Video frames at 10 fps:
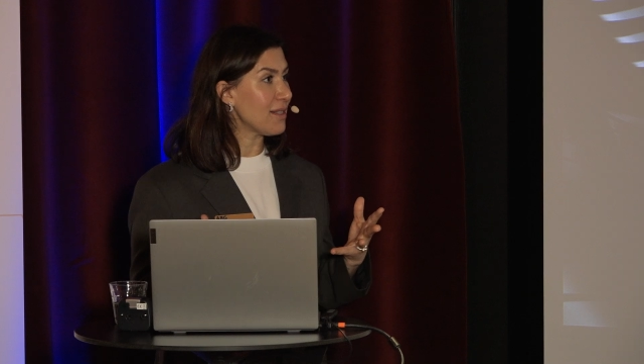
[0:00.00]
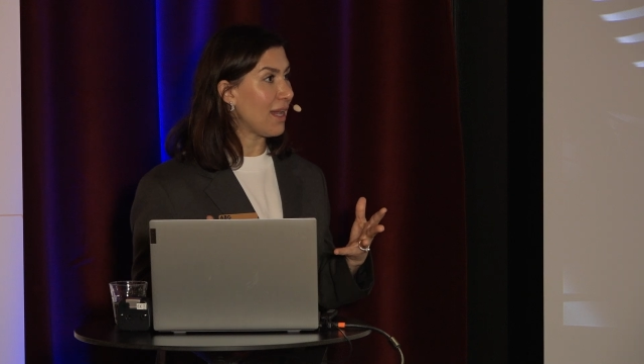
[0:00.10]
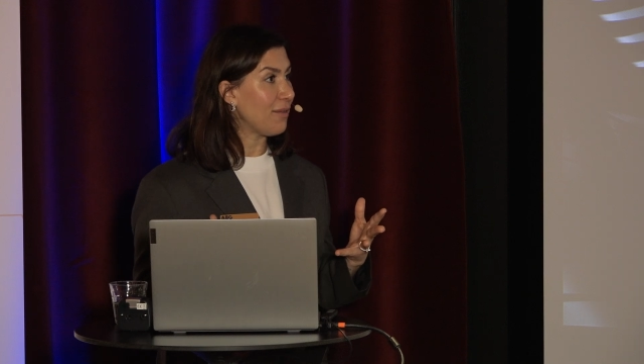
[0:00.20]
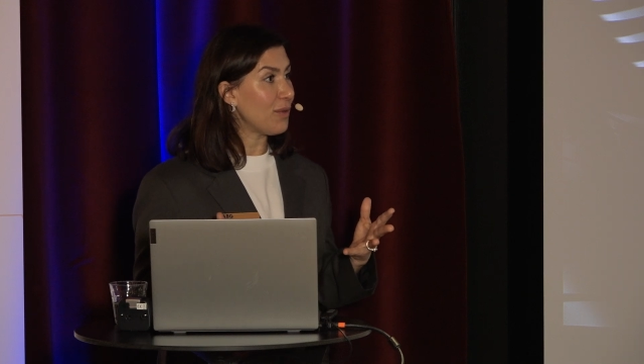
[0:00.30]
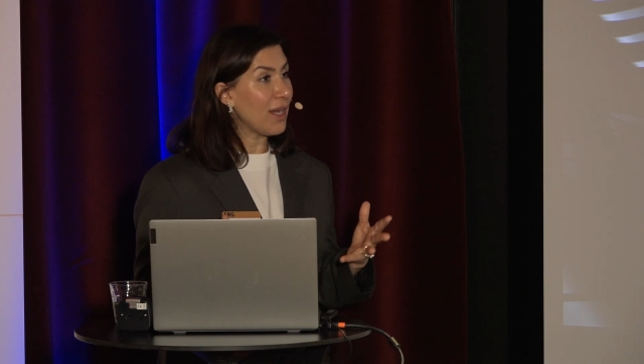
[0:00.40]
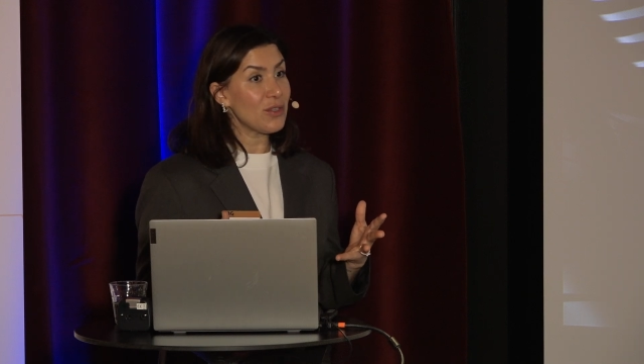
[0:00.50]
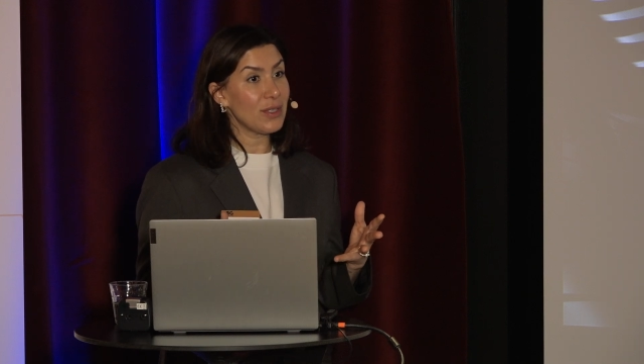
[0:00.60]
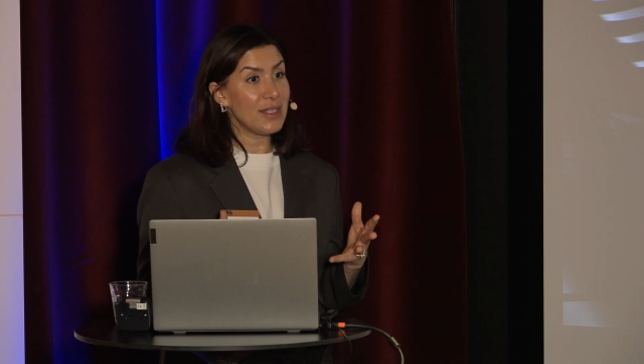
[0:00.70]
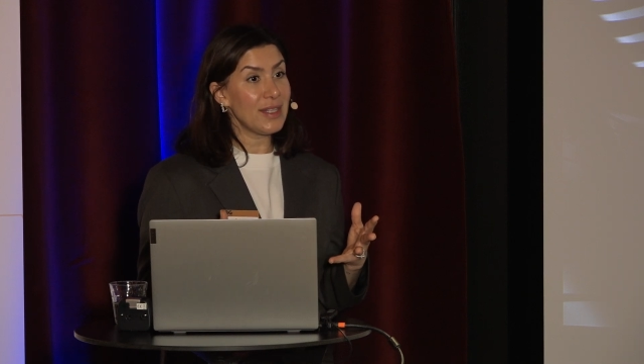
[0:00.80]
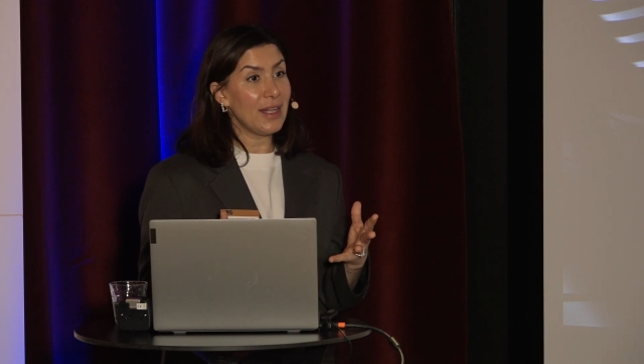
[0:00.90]
staff to
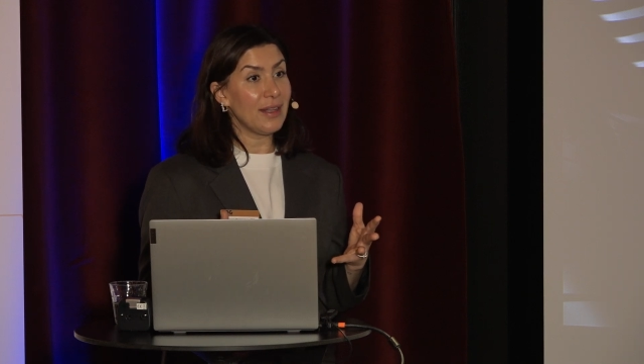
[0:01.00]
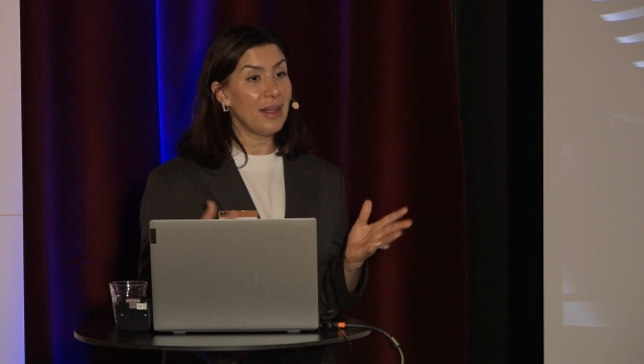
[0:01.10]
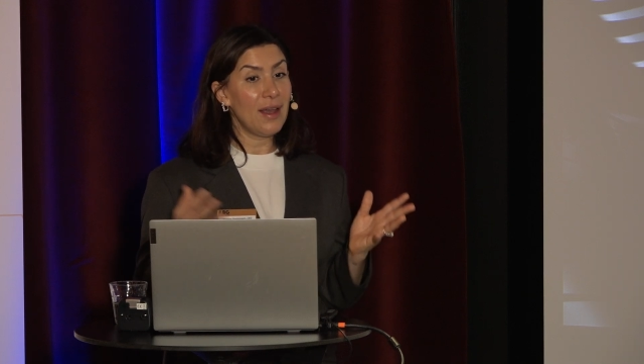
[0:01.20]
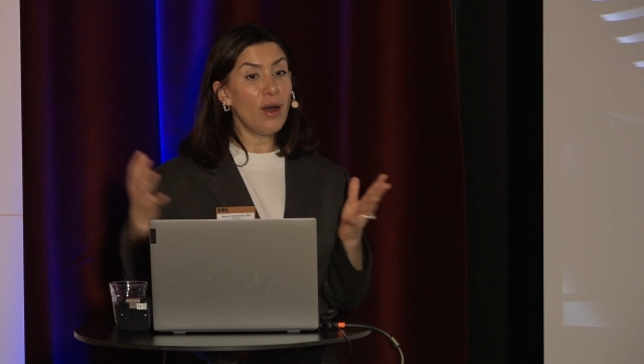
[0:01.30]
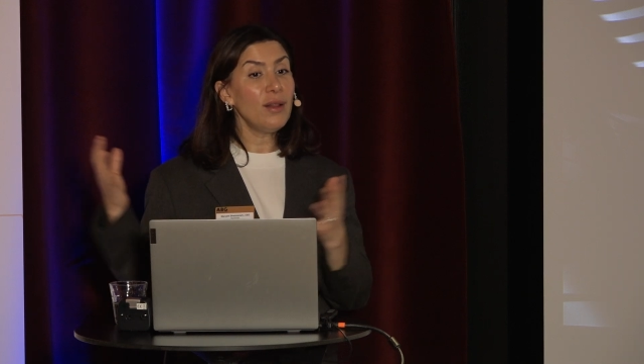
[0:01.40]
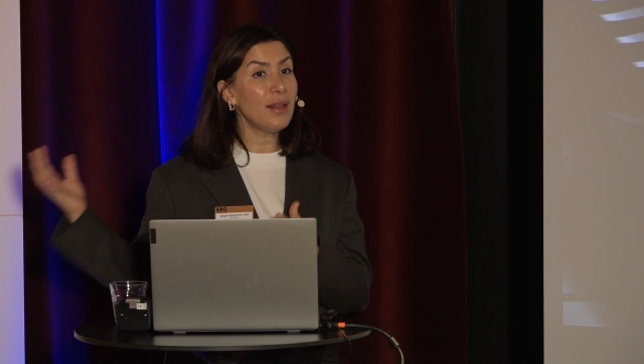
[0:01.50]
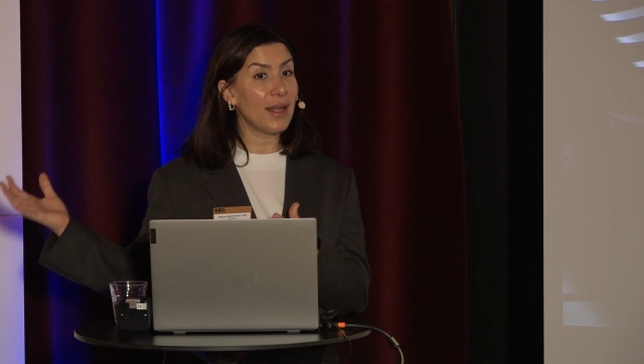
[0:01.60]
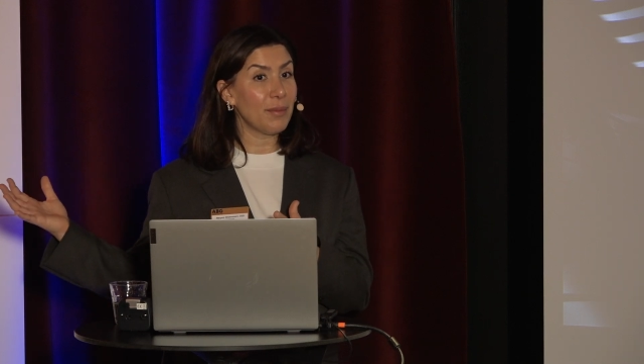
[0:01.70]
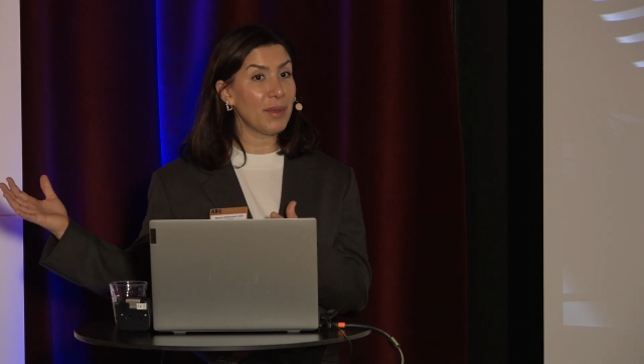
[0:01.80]
actually sell online?